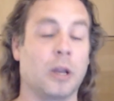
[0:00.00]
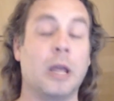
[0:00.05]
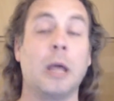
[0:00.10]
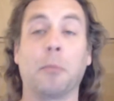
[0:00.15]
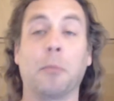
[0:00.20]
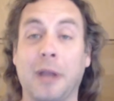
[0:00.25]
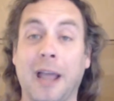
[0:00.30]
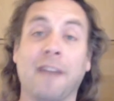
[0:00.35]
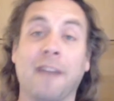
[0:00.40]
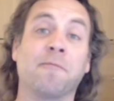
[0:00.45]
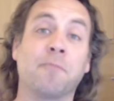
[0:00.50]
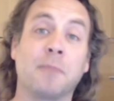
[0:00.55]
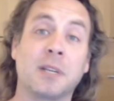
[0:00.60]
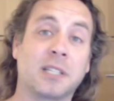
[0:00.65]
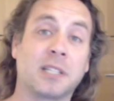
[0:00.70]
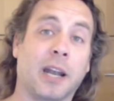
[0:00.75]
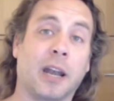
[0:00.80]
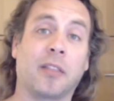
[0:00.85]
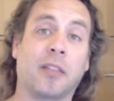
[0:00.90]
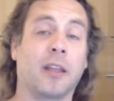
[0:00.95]
But you haven't
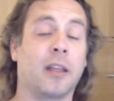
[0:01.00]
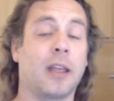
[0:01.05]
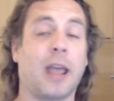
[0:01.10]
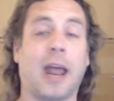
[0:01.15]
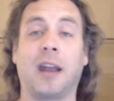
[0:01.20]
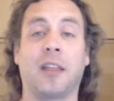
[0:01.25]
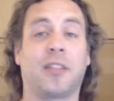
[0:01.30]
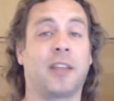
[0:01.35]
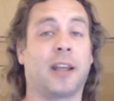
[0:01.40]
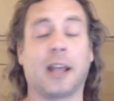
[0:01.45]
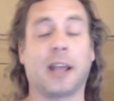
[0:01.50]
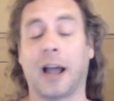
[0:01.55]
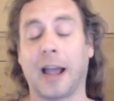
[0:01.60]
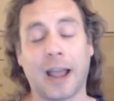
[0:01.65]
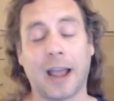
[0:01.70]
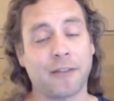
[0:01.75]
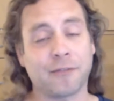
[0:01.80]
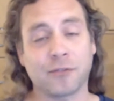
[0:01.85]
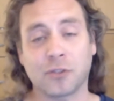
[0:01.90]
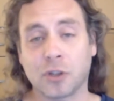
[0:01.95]
missed anything. Anything
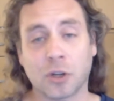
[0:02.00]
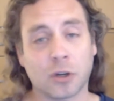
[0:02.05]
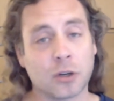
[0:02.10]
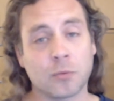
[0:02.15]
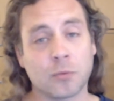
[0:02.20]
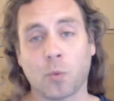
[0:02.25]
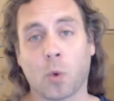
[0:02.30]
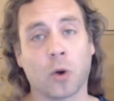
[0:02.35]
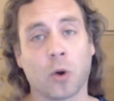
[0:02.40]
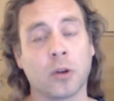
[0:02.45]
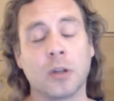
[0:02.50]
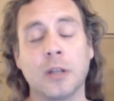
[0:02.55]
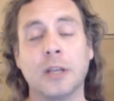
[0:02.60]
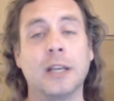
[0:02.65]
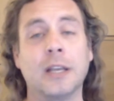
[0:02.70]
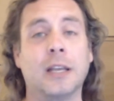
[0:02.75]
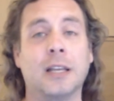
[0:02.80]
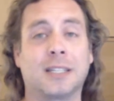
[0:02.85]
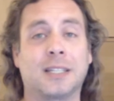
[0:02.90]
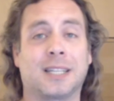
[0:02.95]
I haven't done one
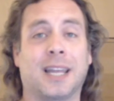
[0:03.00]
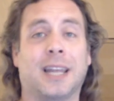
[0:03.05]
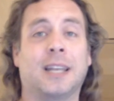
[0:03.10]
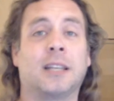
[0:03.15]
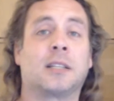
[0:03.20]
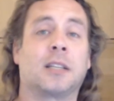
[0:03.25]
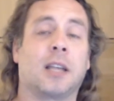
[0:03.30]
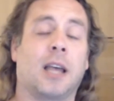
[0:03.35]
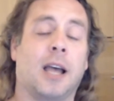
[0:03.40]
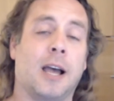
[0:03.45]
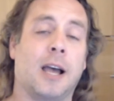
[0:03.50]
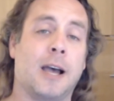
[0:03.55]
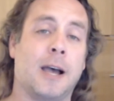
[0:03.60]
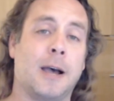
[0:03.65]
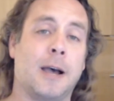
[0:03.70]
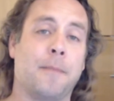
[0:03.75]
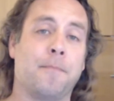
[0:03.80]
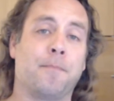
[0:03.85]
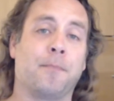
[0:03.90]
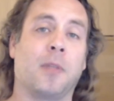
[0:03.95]
since.
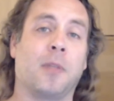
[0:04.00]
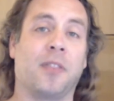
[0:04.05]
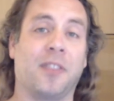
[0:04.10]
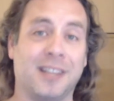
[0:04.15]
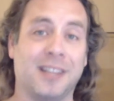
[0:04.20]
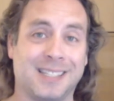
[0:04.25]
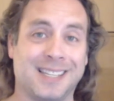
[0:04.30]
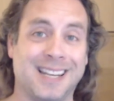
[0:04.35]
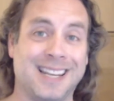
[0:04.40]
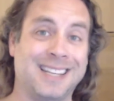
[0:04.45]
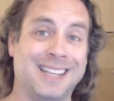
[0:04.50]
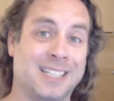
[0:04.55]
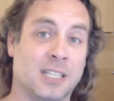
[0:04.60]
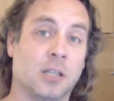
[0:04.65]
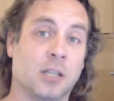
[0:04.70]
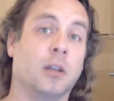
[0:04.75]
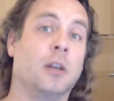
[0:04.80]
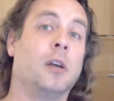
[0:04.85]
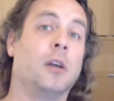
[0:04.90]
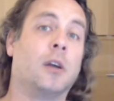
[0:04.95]
Um, this
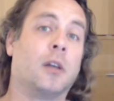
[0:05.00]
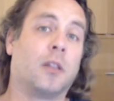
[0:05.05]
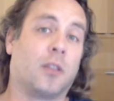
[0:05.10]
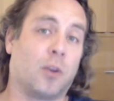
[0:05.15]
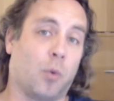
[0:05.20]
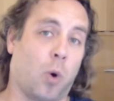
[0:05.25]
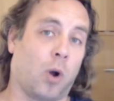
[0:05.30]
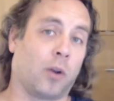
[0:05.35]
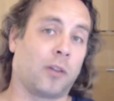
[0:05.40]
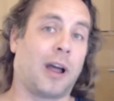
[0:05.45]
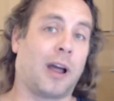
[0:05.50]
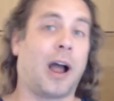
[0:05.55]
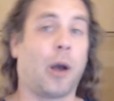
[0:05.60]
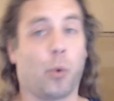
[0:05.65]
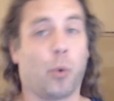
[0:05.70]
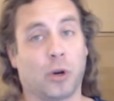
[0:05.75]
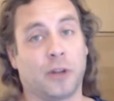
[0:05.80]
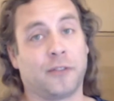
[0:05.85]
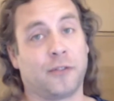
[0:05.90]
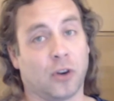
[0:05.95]
is the one that I
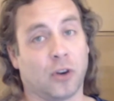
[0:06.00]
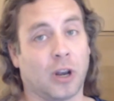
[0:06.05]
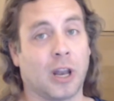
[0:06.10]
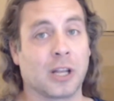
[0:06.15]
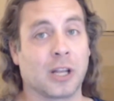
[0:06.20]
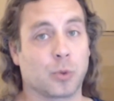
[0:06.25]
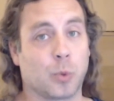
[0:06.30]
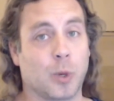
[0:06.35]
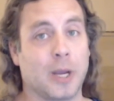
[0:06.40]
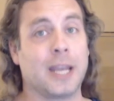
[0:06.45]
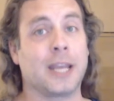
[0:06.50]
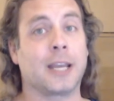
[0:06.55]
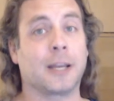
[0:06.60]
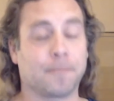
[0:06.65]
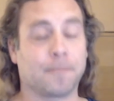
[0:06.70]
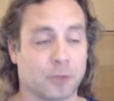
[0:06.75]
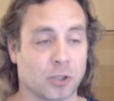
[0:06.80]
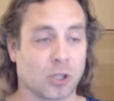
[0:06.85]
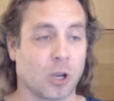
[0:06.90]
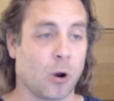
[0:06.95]
would have done last
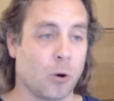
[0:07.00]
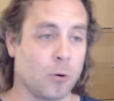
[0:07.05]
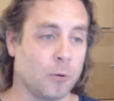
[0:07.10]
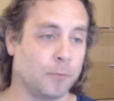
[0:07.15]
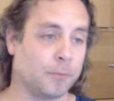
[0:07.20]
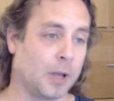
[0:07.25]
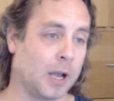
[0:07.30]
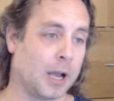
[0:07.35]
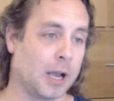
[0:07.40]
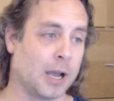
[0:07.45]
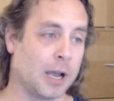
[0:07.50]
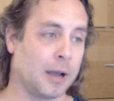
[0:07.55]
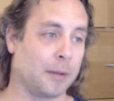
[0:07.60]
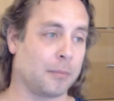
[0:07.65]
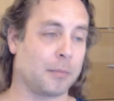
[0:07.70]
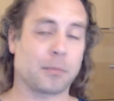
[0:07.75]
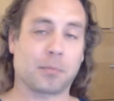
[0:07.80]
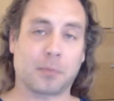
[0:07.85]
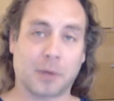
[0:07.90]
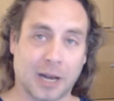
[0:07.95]
week. So uh,
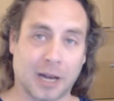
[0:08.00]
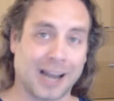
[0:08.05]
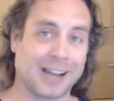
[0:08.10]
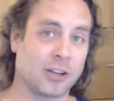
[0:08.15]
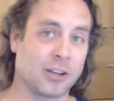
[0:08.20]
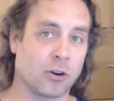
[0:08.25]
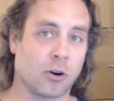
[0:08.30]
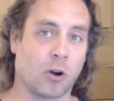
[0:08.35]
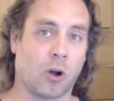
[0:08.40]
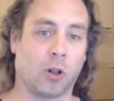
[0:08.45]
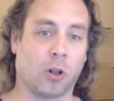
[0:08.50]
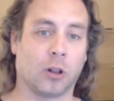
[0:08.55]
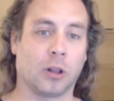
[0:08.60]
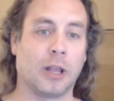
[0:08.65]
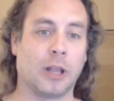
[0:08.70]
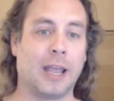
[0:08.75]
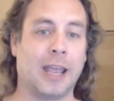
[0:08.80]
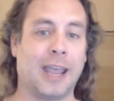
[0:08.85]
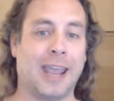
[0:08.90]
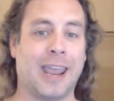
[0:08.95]
I'm glad you're
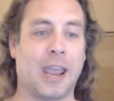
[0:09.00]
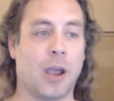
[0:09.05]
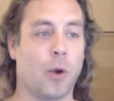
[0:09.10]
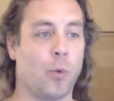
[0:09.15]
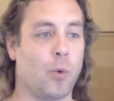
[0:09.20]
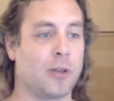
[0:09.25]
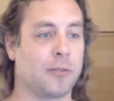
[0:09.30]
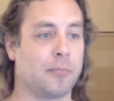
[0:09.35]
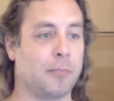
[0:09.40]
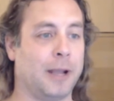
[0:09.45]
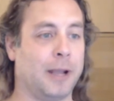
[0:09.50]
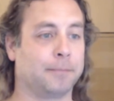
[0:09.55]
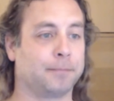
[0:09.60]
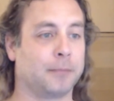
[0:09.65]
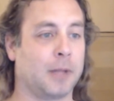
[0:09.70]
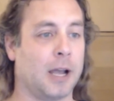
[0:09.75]
all here with me.